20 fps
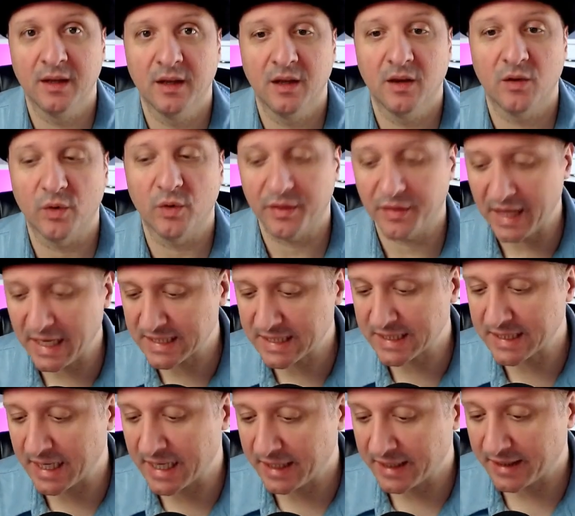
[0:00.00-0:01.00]
with that
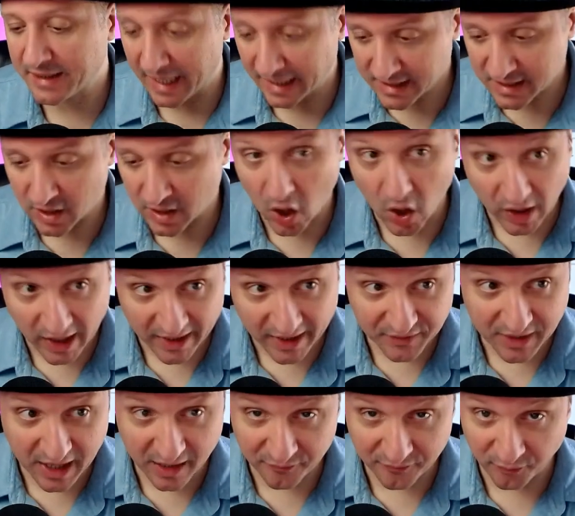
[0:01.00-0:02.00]
said, that's all
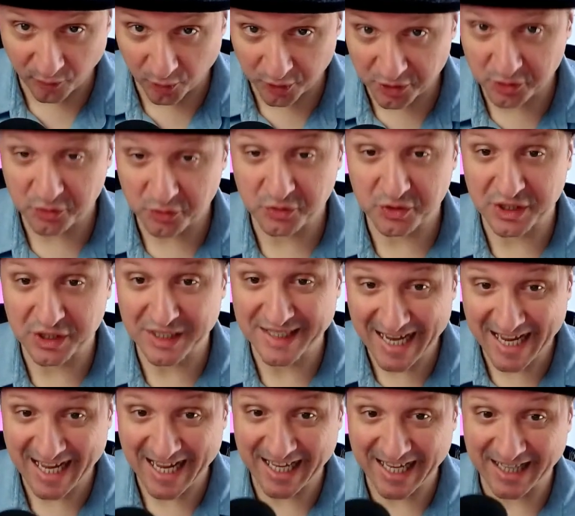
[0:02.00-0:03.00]
I've got for you
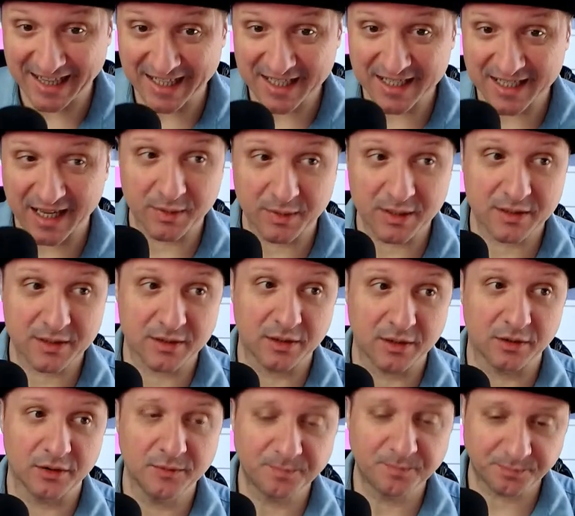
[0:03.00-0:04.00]
today in this
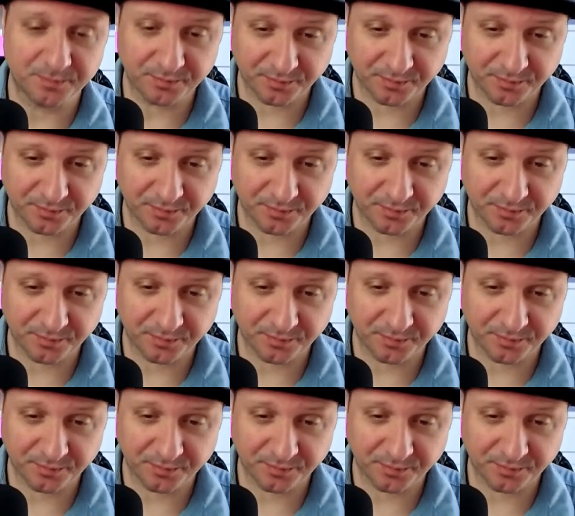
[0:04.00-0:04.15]
episode.